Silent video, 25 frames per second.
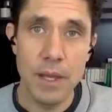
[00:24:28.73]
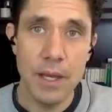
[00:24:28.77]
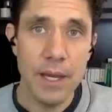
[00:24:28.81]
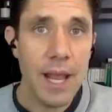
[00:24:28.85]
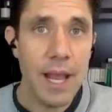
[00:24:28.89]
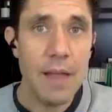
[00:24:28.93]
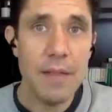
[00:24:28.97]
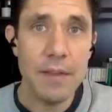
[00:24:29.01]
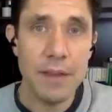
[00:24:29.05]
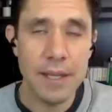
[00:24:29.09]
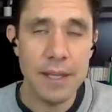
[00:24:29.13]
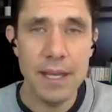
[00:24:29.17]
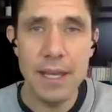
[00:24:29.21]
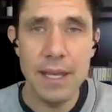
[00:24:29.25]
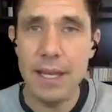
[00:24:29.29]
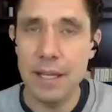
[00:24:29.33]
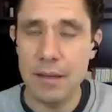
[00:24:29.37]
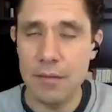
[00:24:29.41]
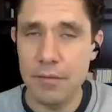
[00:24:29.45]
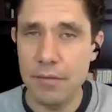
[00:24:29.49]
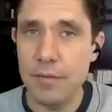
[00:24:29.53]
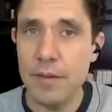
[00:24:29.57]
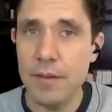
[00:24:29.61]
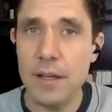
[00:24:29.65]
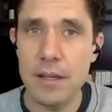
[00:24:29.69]
Yeah, the key
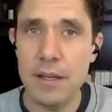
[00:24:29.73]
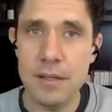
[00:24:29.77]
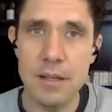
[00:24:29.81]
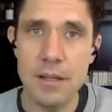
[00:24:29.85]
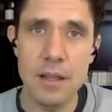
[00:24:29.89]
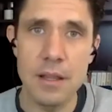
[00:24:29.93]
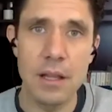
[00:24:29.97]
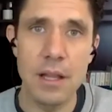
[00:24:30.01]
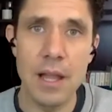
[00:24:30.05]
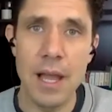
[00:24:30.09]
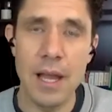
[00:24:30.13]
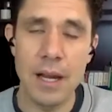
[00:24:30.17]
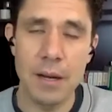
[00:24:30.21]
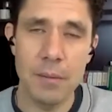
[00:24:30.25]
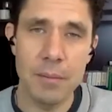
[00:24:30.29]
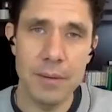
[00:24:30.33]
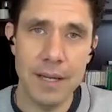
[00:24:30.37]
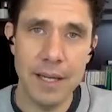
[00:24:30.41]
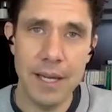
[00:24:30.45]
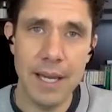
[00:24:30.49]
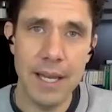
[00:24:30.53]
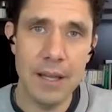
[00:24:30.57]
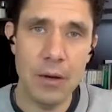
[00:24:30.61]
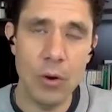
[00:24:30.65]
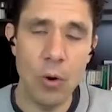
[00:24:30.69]
can fit into the lock, but
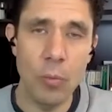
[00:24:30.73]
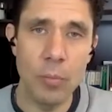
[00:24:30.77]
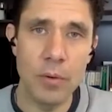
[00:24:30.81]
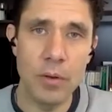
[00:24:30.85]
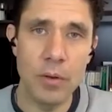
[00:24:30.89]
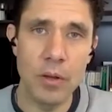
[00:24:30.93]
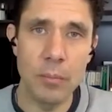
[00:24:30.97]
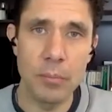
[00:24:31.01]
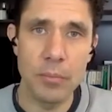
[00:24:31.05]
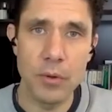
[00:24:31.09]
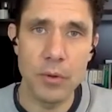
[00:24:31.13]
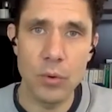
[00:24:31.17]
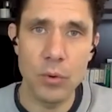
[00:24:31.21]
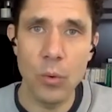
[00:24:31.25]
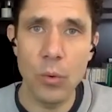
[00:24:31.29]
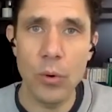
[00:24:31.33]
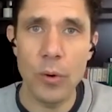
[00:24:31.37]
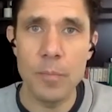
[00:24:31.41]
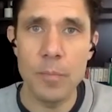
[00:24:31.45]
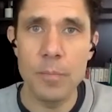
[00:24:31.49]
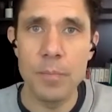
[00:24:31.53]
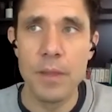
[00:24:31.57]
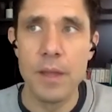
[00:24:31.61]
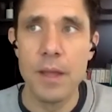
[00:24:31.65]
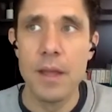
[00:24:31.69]
it can't open up the door.